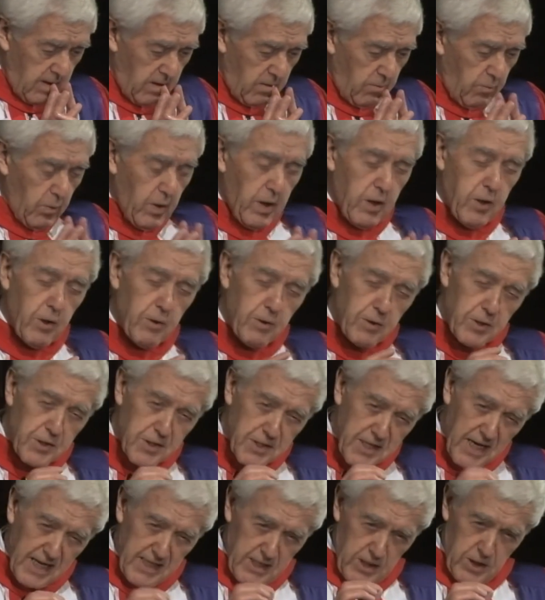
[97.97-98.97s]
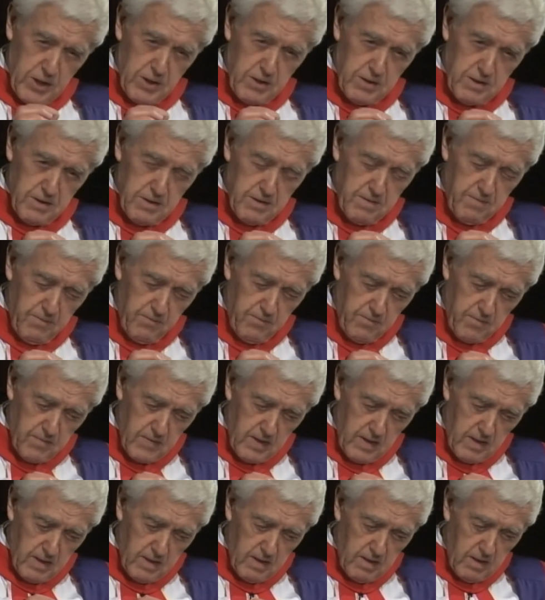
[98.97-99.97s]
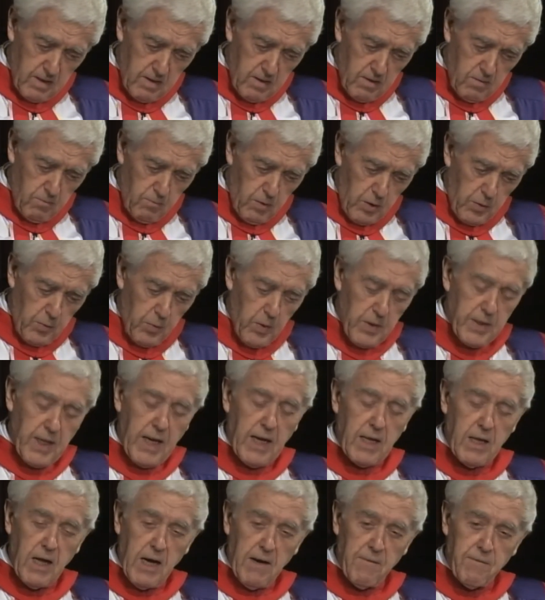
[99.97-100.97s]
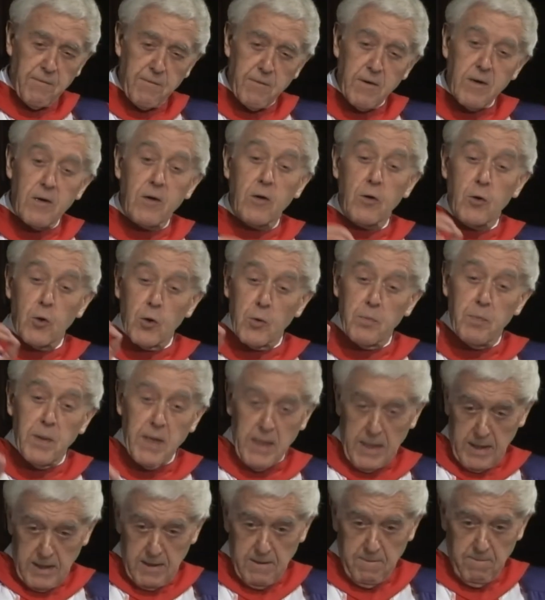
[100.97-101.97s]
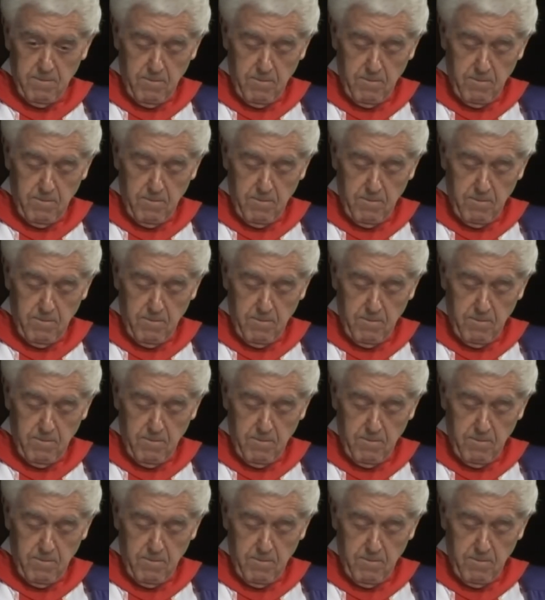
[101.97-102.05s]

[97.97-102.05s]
we lose touch with what our life could be.